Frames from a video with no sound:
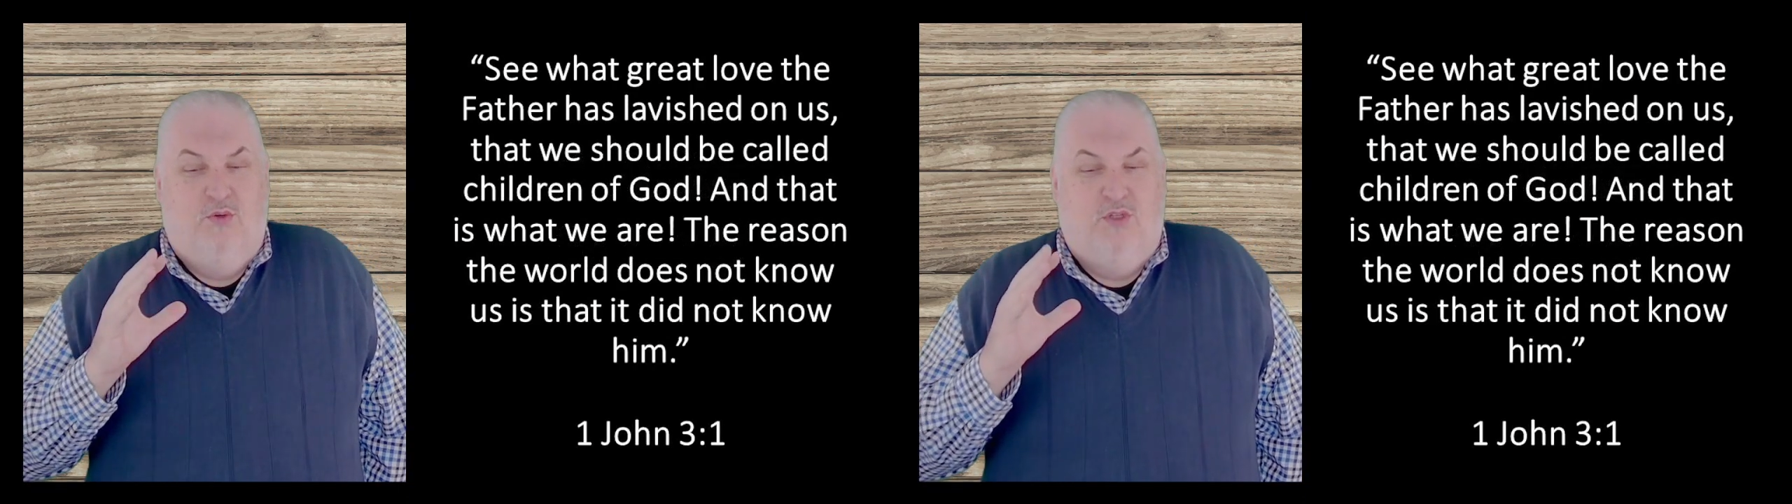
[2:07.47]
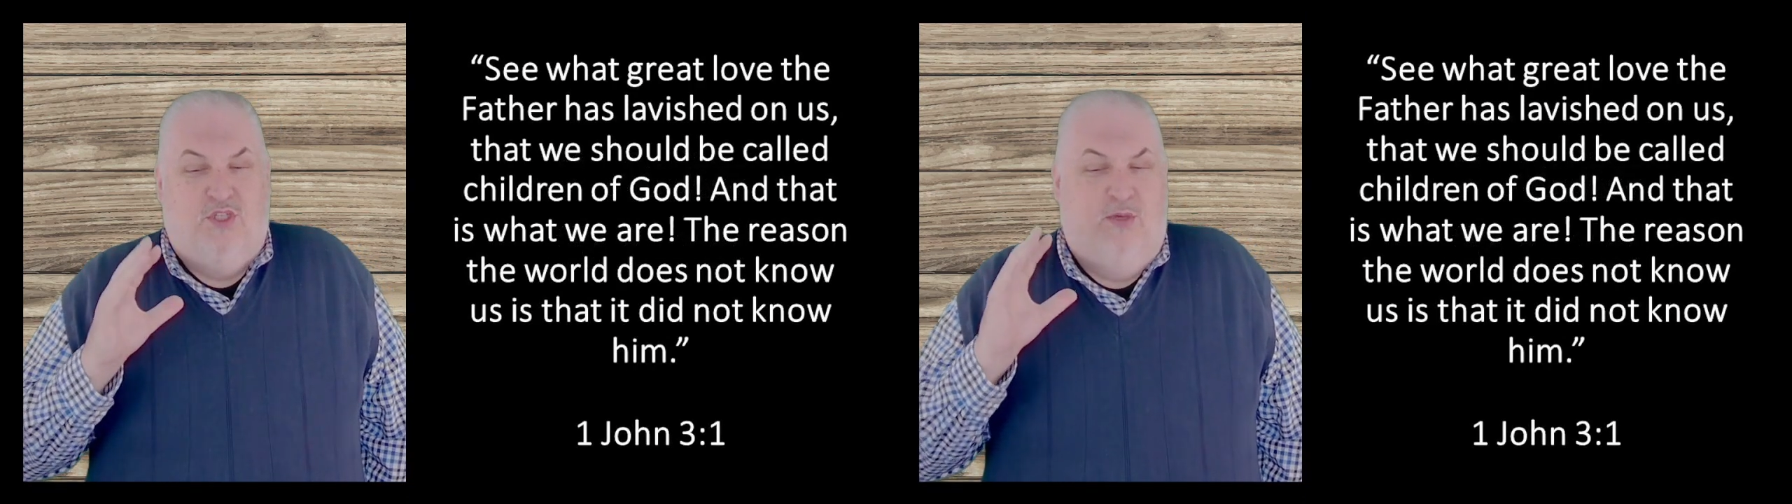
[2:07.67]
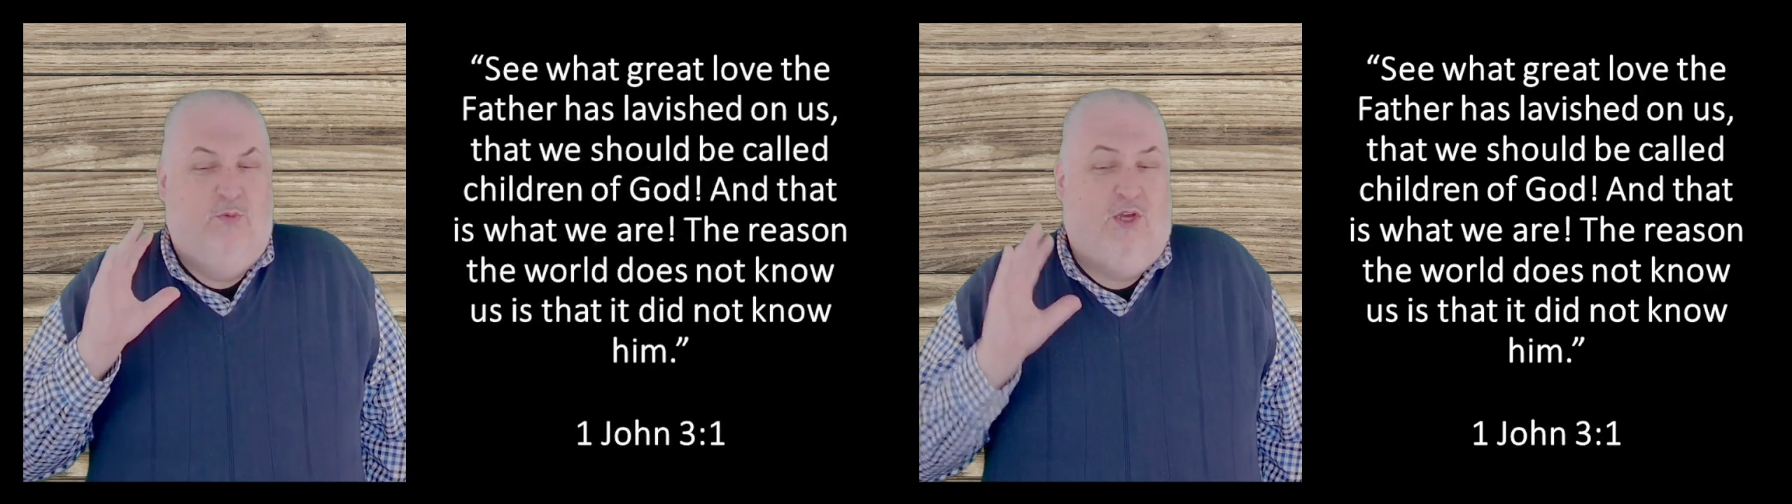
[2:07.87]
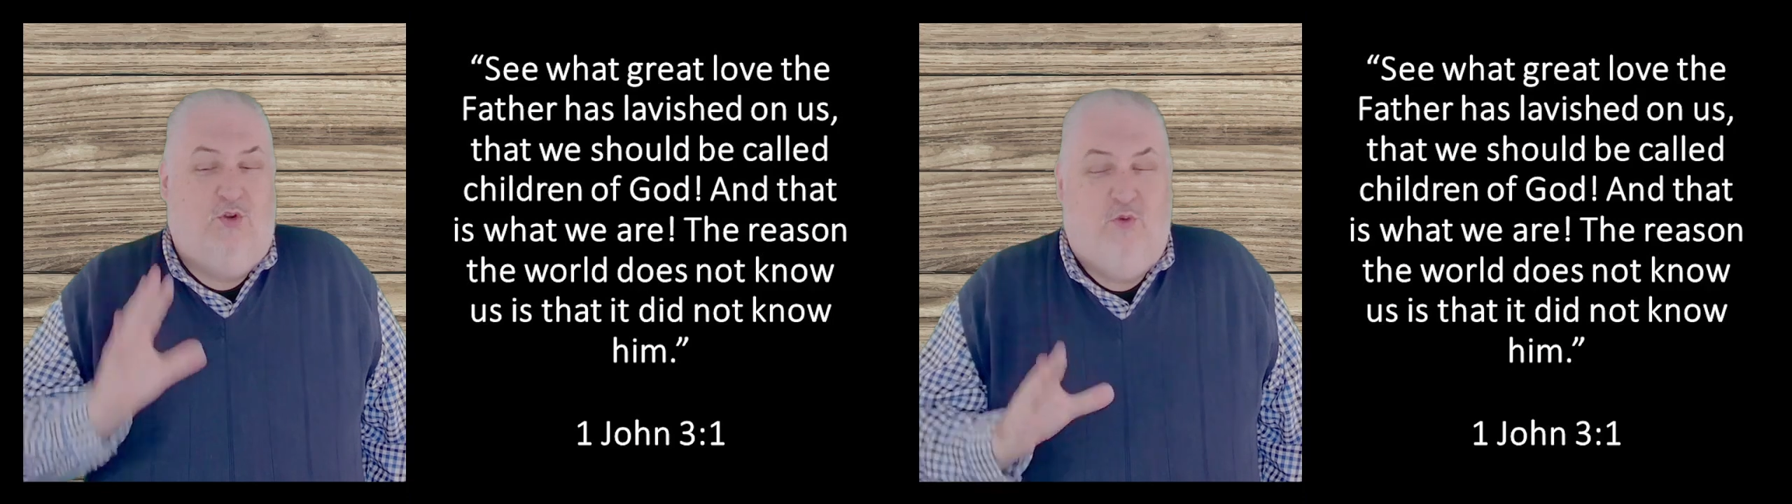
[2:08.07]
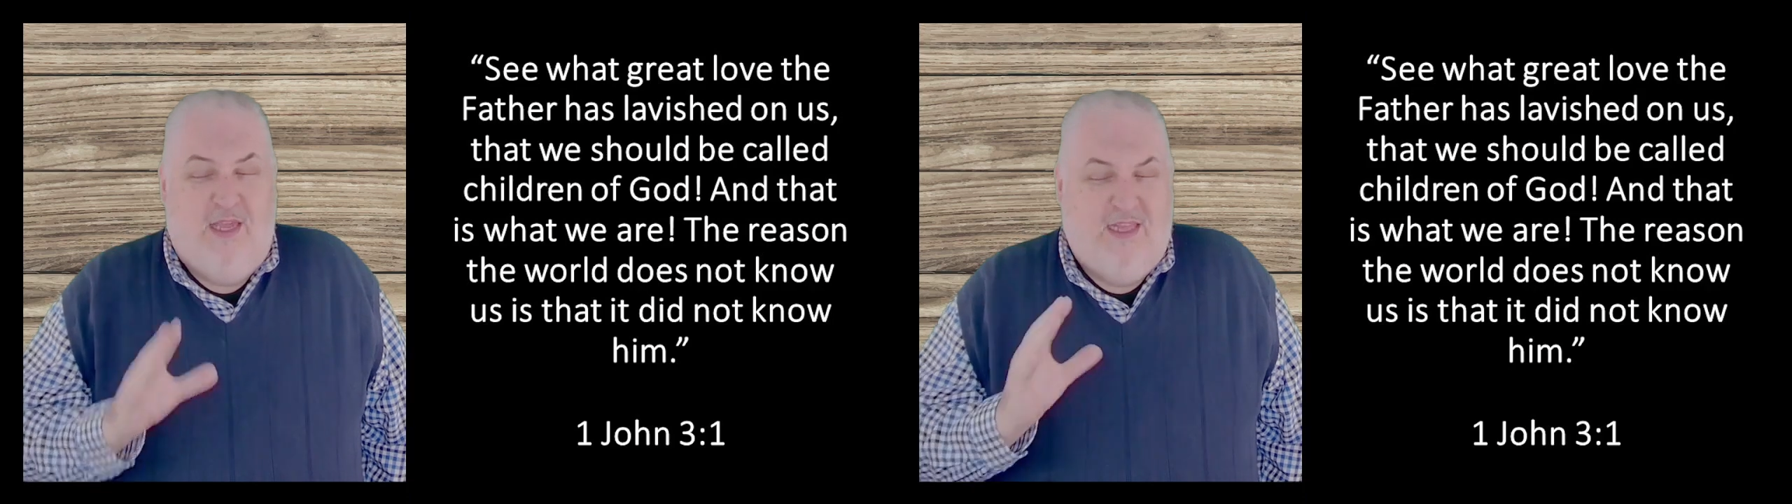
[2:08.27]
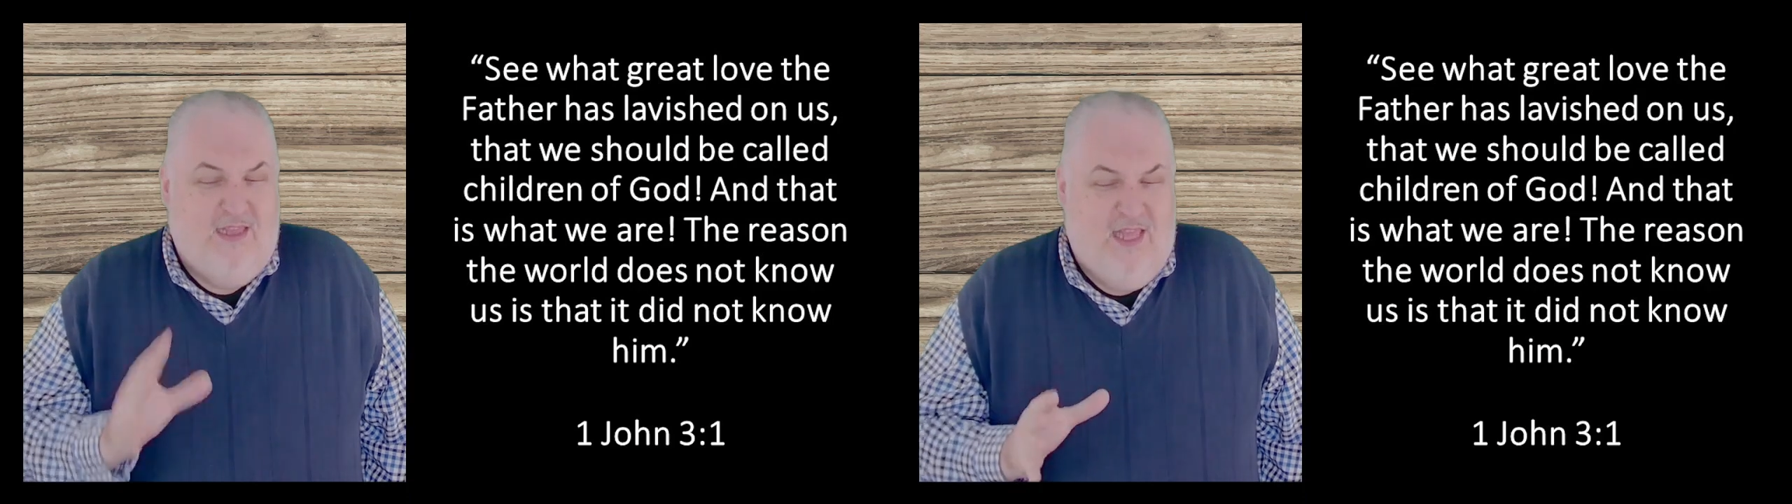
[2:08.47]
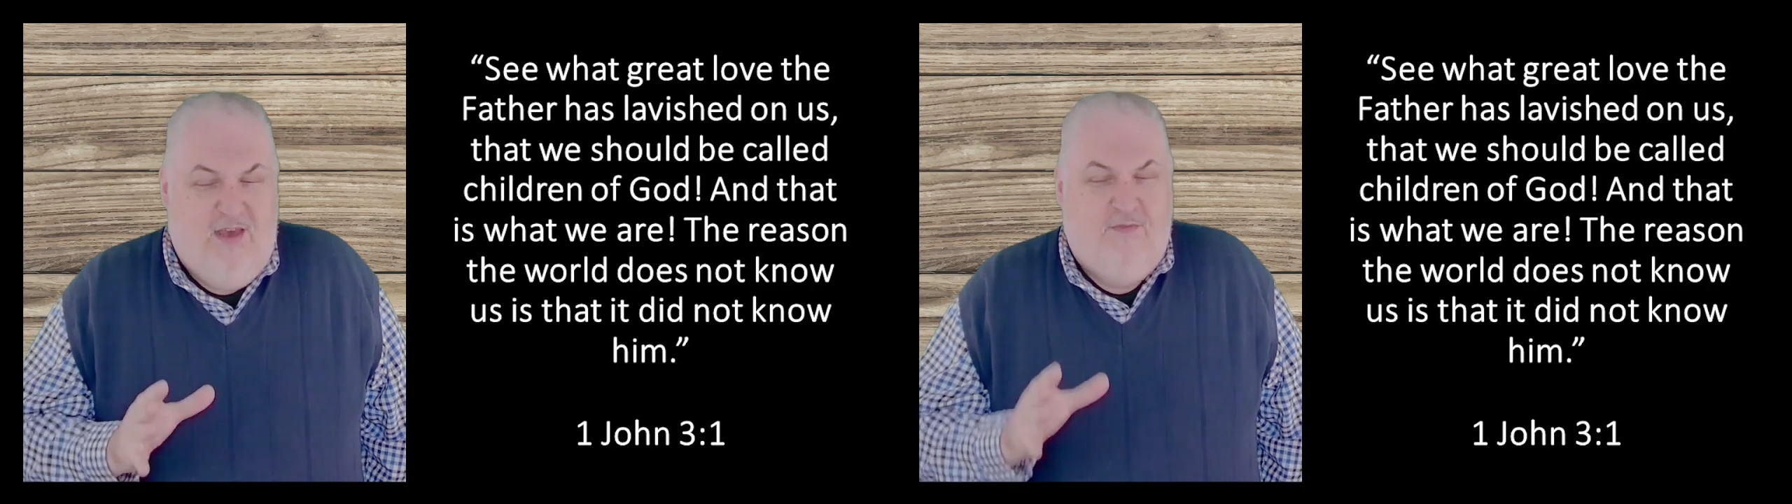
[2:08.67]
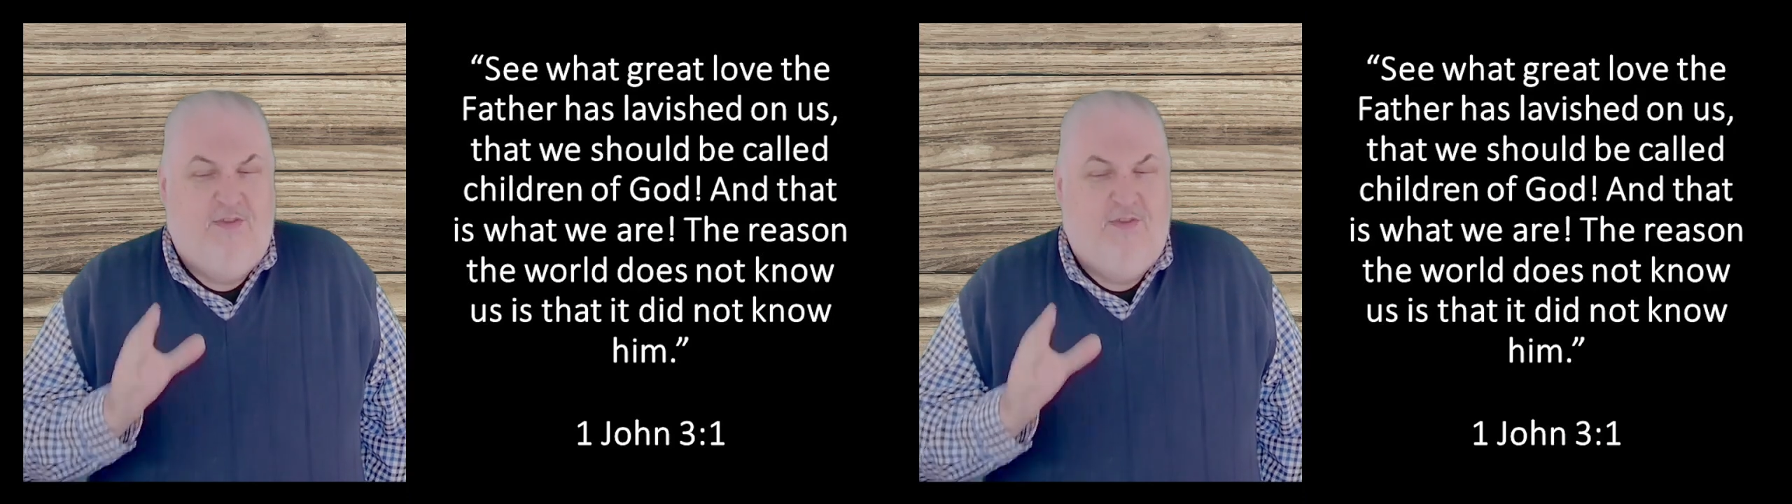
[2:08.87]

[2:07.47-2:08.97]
see what great love